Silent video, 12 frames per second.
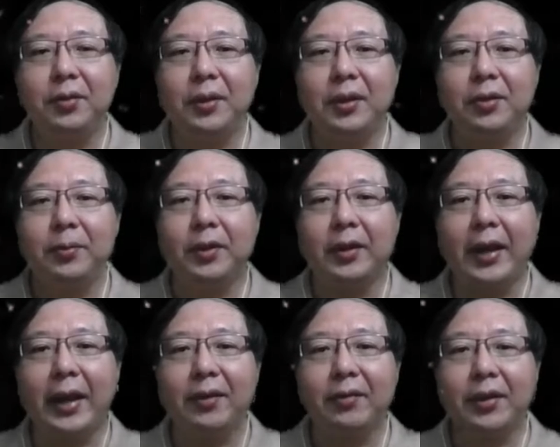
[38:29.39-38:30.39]
We need to be able to
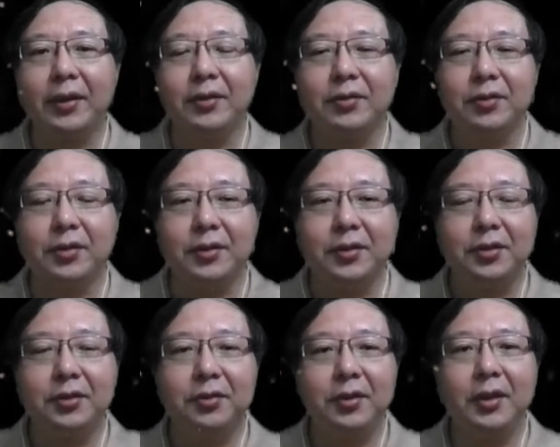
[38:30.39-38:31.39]
add records to the
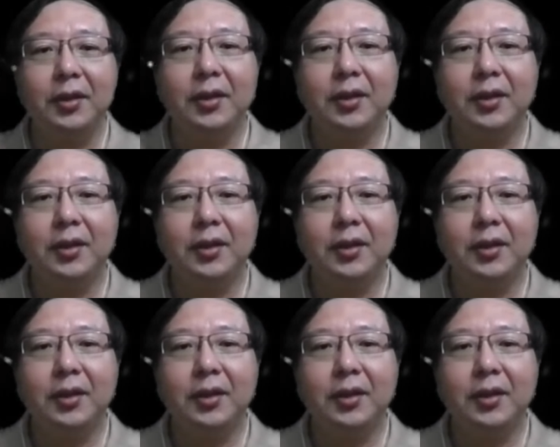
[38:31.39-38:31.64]
search tree,